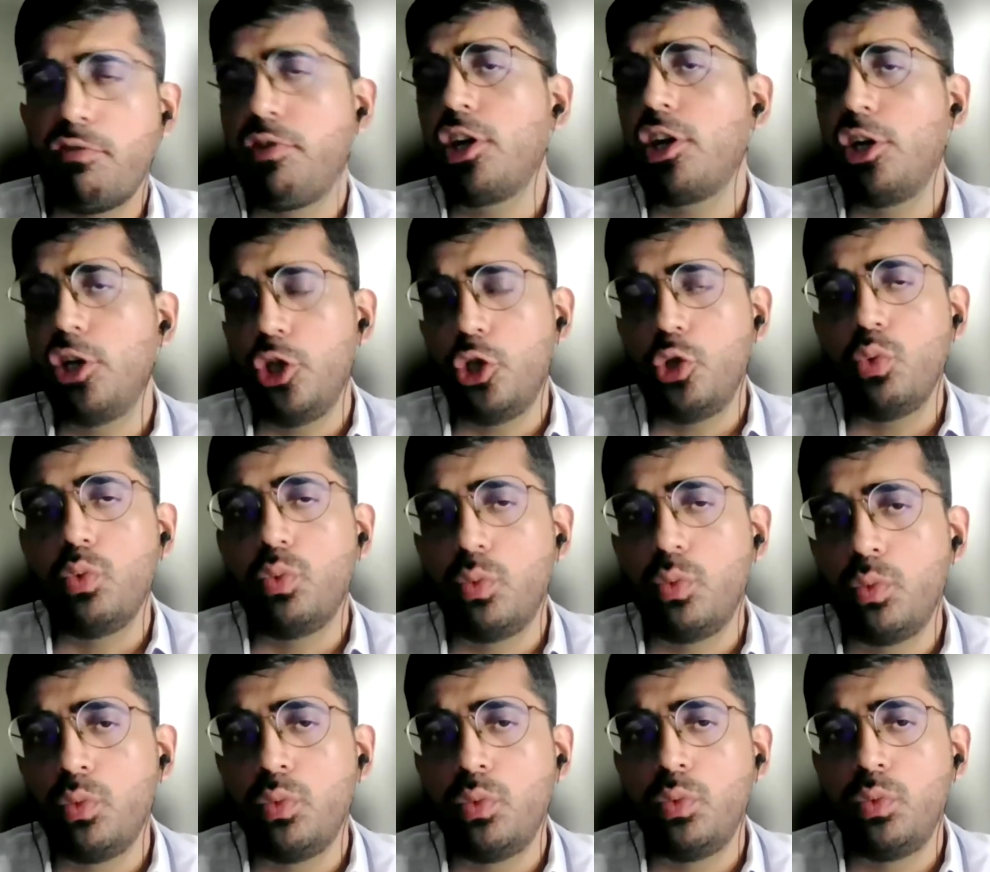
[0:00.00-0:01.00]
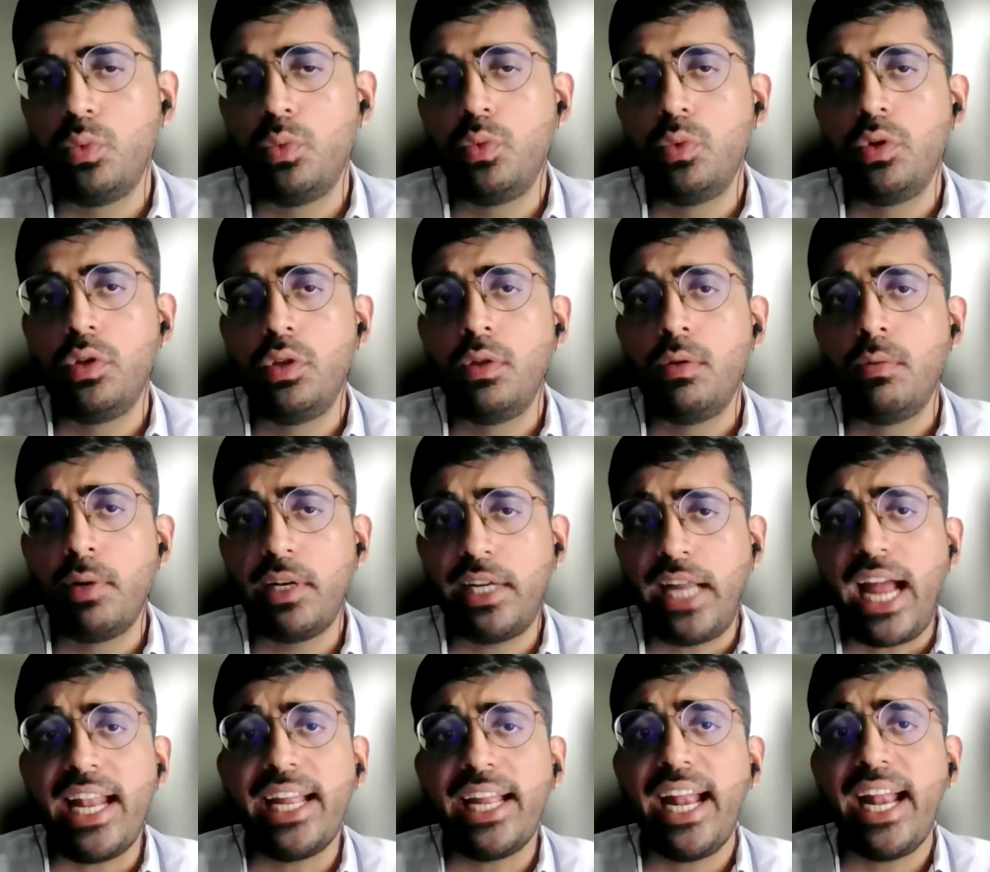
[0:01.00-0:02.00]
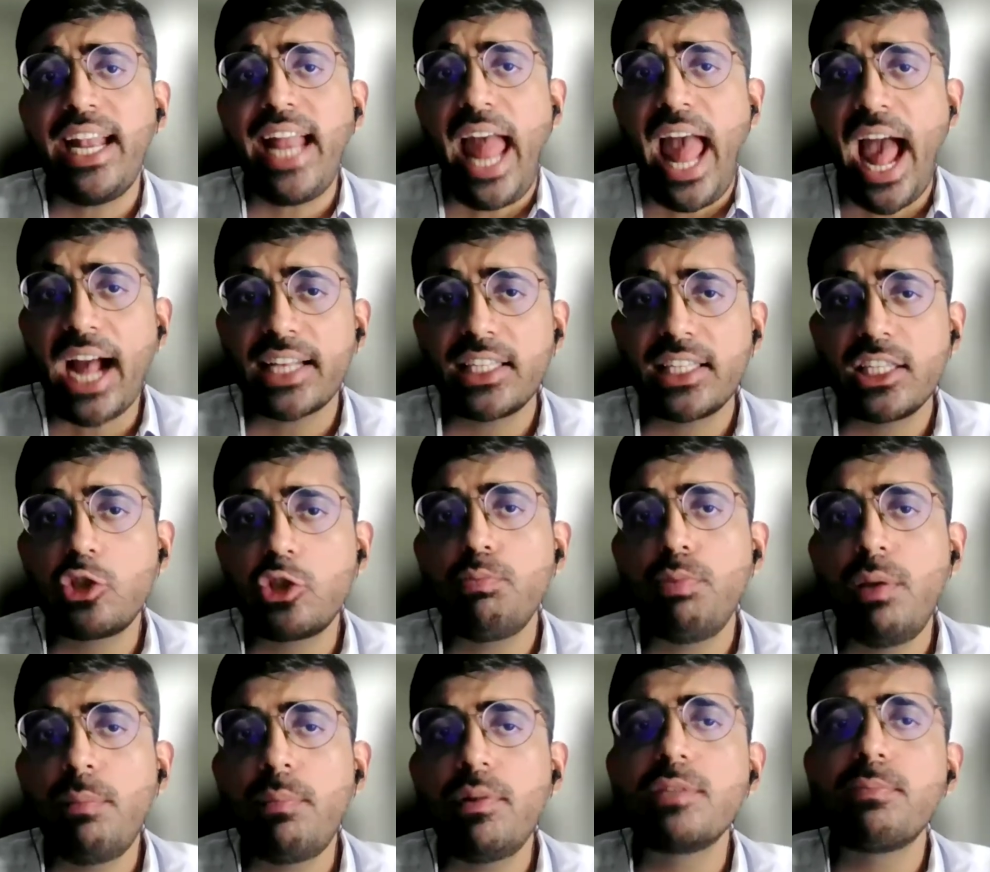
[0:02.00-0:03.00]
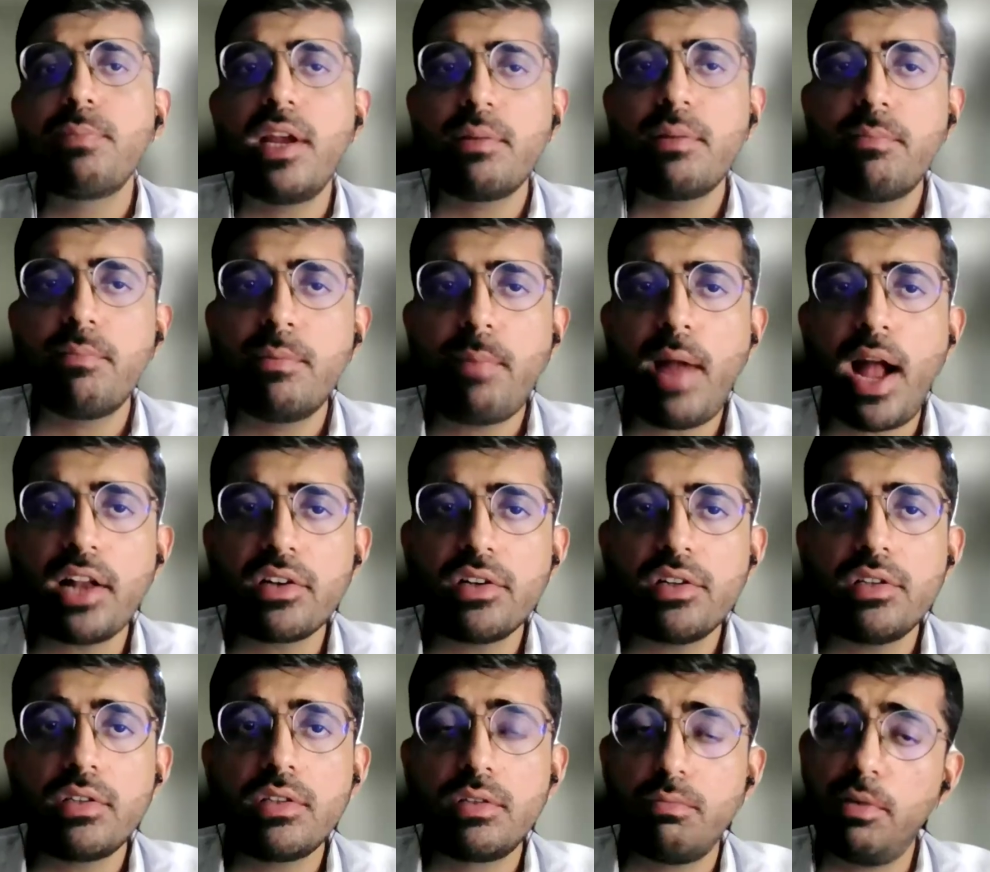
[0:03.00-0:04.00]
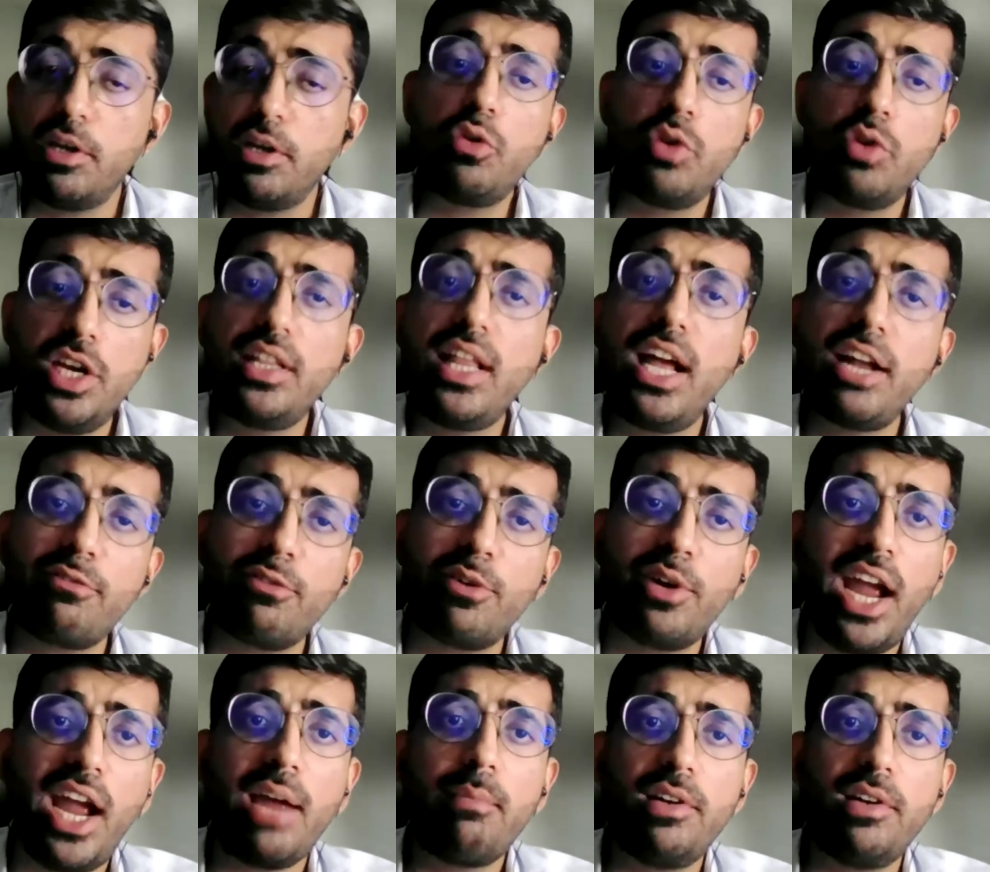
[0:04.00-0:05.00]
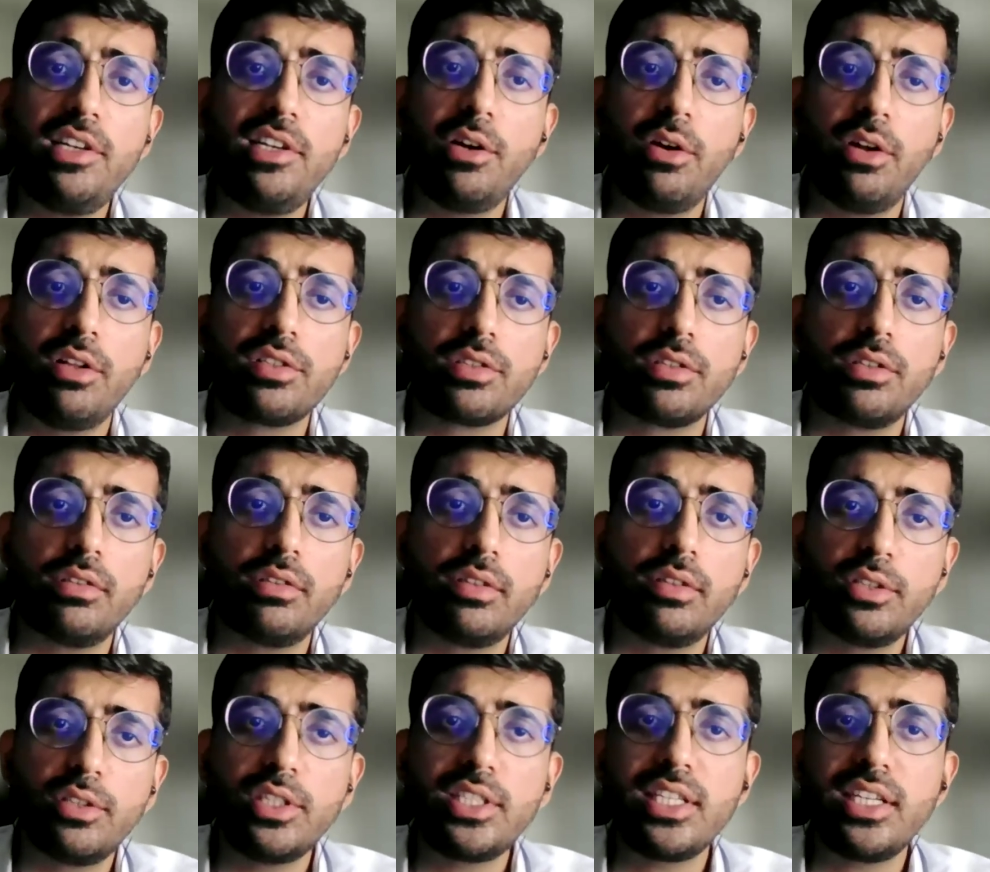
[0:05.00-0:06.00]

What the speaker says: Difficult to do. But can I get access to people's payment patterns? But you need that for AI building also.